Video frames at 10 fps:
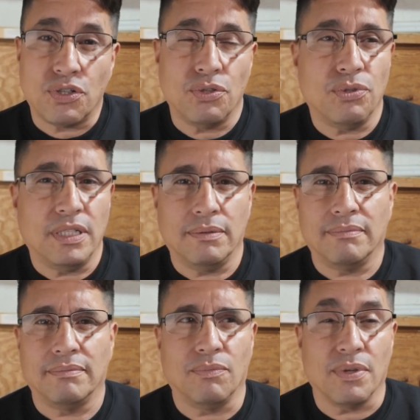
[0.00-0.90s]

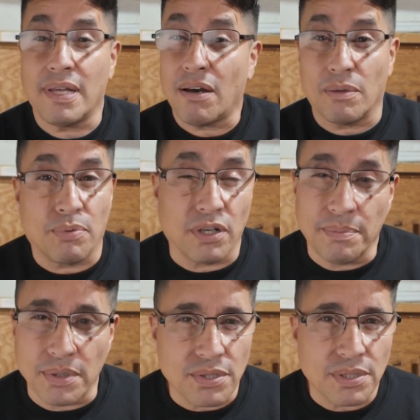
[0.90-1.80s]
shooting without a
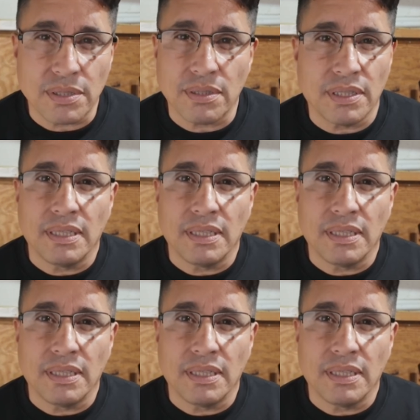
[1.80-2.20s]
purpose